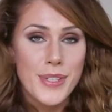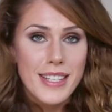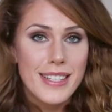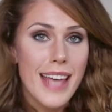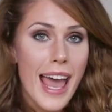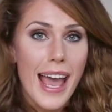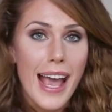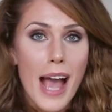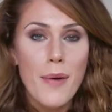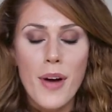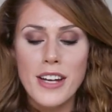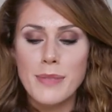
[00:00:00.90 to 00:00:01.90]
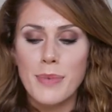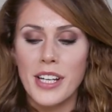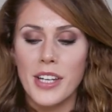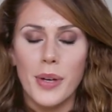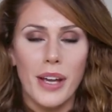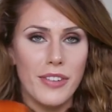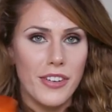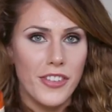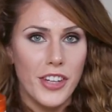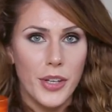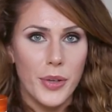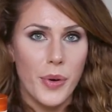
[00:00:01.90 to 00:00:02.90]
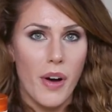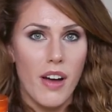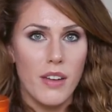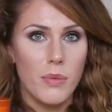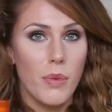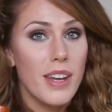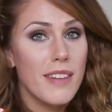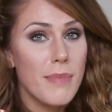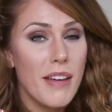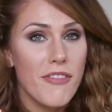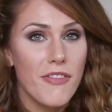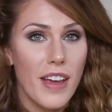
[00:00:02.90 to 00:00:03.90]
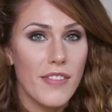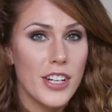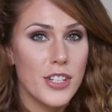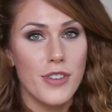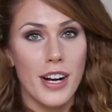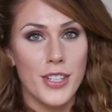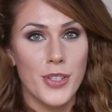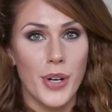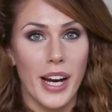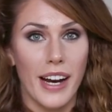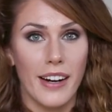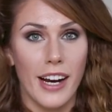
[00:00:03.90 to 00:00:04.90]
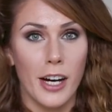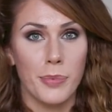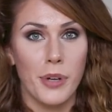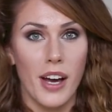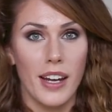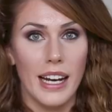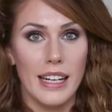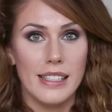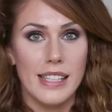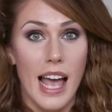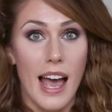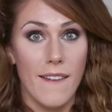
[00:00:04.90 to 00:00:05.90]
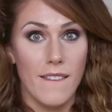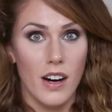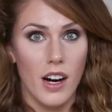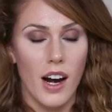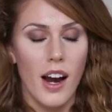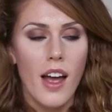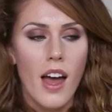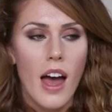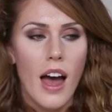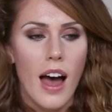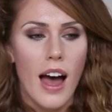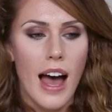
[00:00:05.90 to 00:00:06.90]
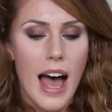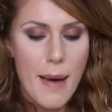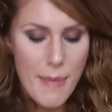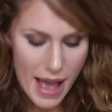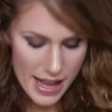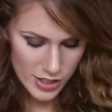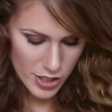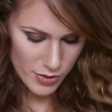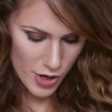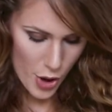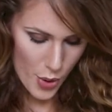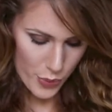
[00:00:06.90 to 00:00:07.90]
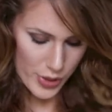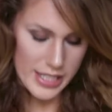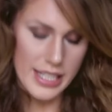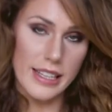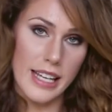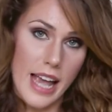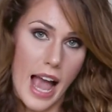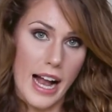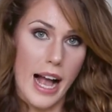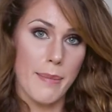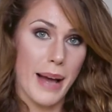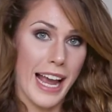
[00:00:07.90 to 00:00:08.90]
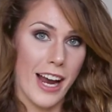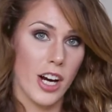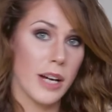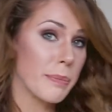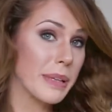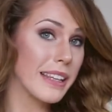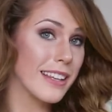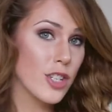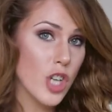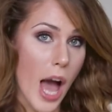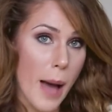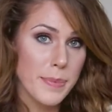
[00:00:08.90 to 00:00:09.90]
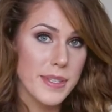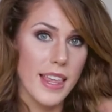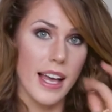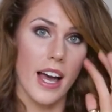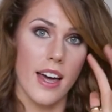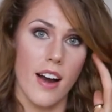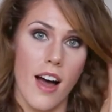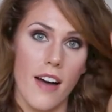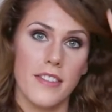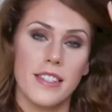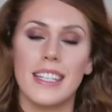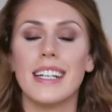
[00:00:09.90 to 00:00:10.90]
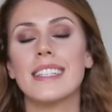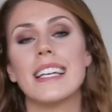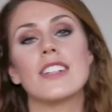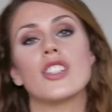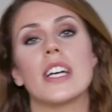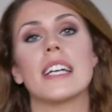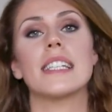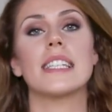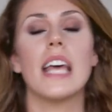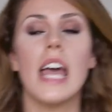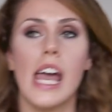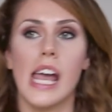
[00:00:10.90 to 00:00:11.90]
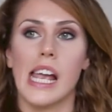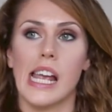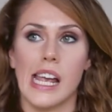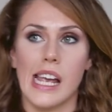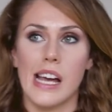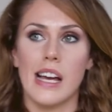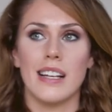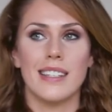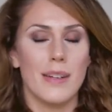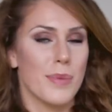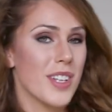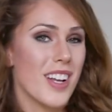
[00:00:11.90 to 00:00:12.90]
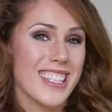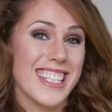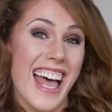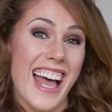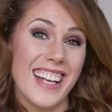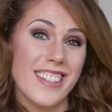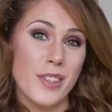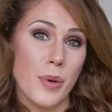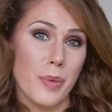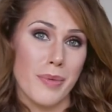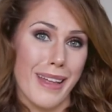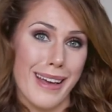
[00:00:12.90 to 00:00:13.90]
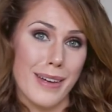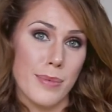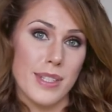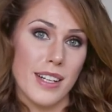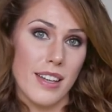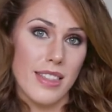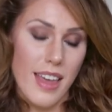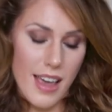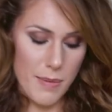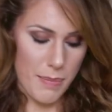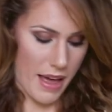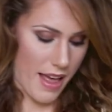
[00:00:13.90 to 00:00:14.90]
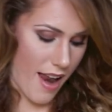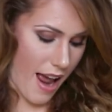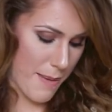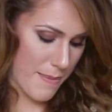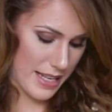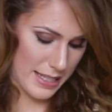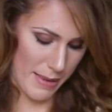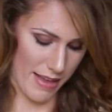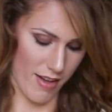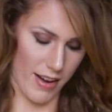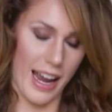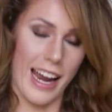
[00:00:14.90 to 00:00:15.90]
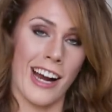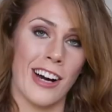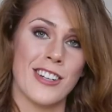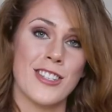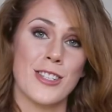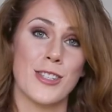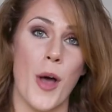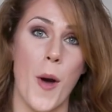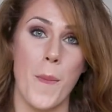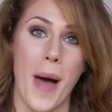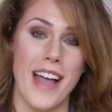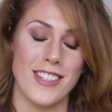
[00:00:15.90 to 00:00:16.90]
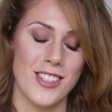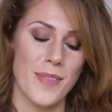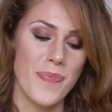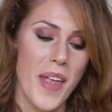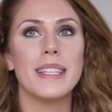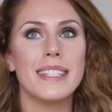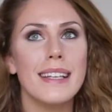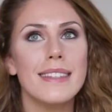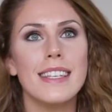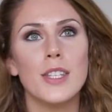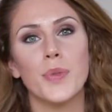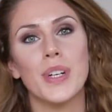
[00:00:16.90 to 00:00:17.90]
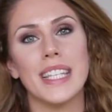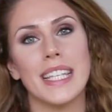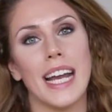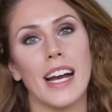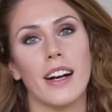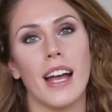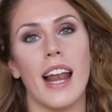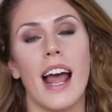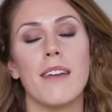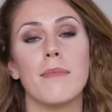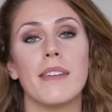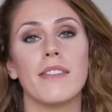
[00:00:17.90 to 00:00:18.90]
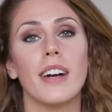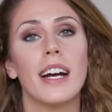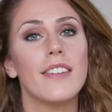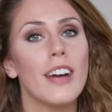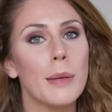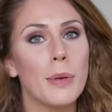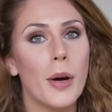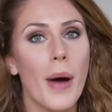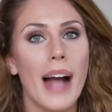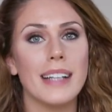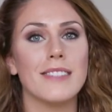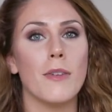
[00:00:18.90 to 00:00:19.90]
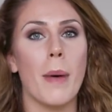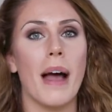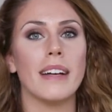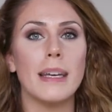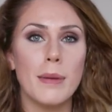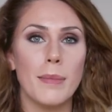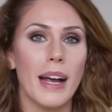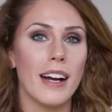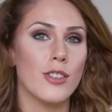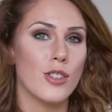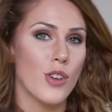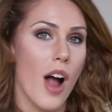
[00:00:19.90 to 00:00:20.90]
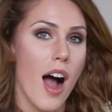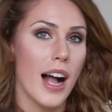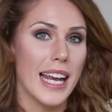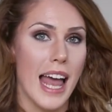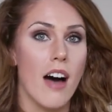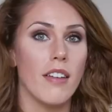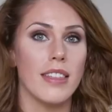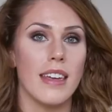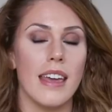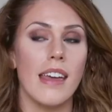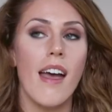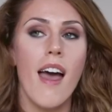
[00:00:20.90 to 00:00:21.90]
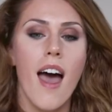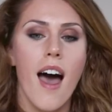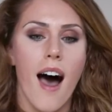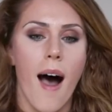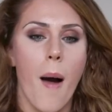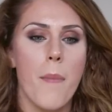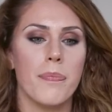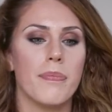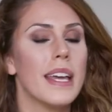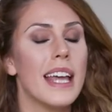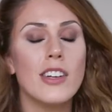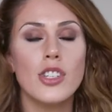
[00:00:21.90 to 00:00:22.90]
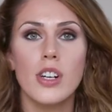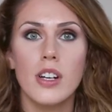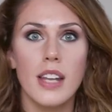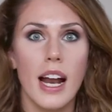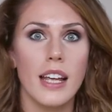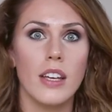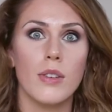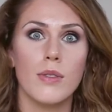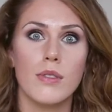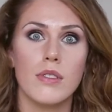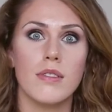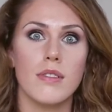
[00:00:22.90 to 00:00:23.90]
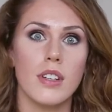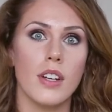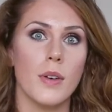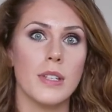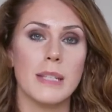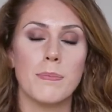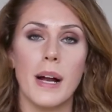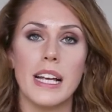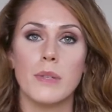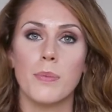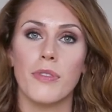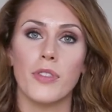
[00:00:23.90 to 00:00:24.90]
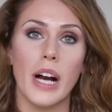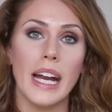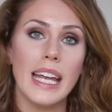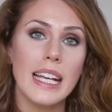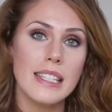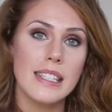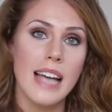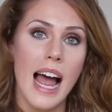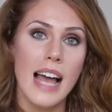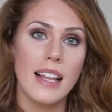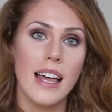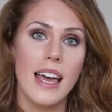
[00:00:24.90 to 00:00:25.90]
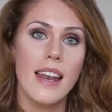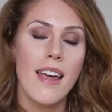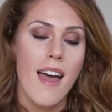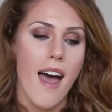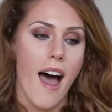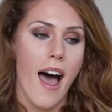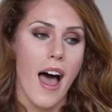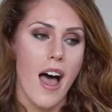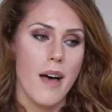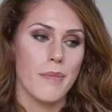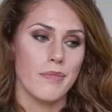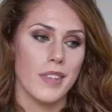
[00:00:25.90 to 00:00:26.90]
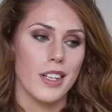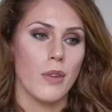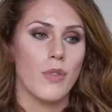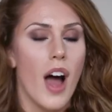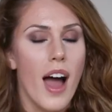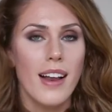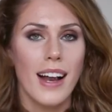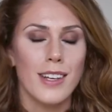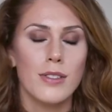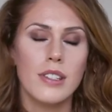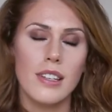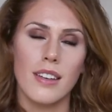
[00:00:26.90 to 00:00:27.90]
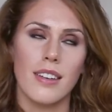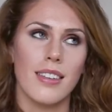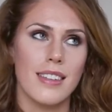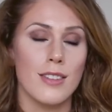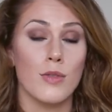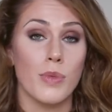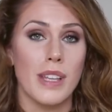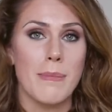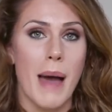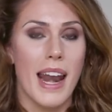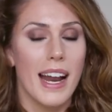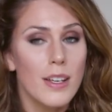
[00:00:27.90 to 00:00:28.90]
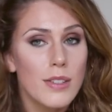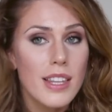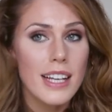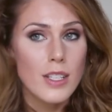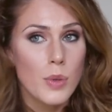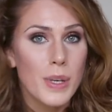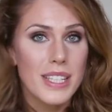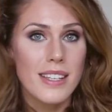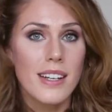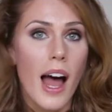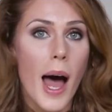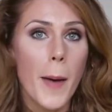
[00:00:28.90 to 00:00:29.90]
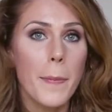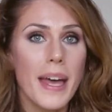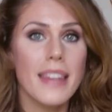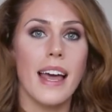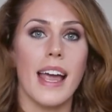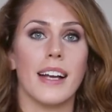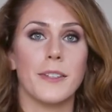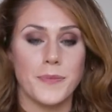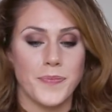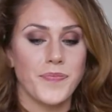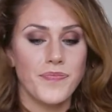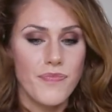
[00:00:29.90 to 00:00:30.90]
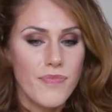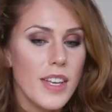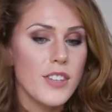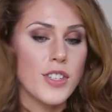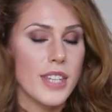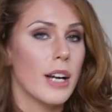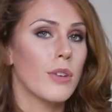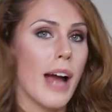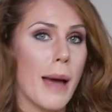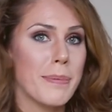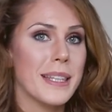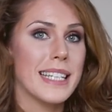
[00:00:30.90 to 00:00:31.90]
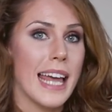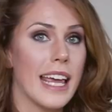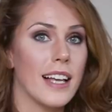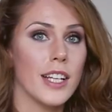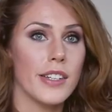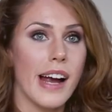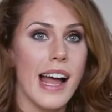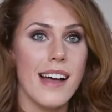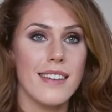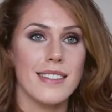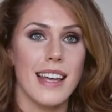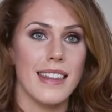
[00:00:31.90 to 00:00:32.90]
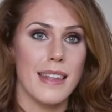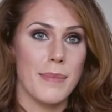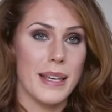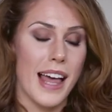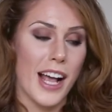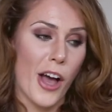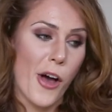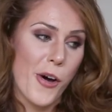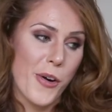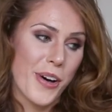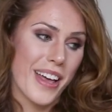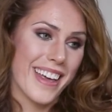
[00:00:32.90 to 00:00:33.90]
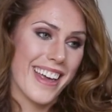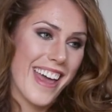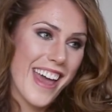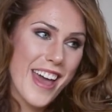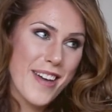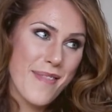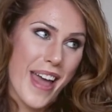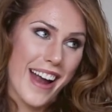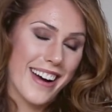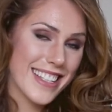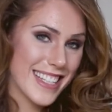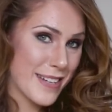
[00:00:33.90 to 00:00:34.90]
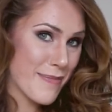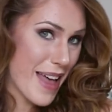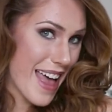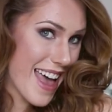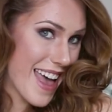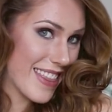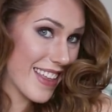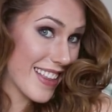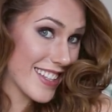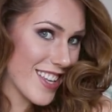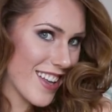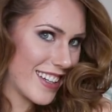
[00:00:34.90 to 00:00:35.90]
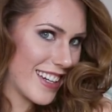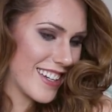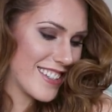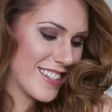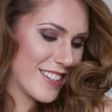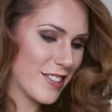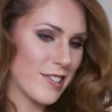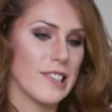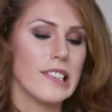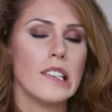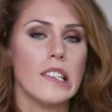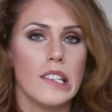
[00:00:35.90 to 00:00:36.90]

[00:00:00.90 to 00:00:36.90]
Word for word: today I wanted to bring you a review on one of my favorite drugstore hair care products ever. Um, as you know, recently I got my hair completely chopped. They cut off six inches and it was all dead, so like it was a good thing, but I miss my long hair so much. But since this recent haircut, I have been very, very proactive about keeping my hair strong and healthy, um, making sure that I use, you know, sprays before I heat style it, um, you know, not, I used to, this is really bad, I used to like twist it up and like, just like wrap the tail around and then be like, oh, my hair is in a bun, like that's all I need to do.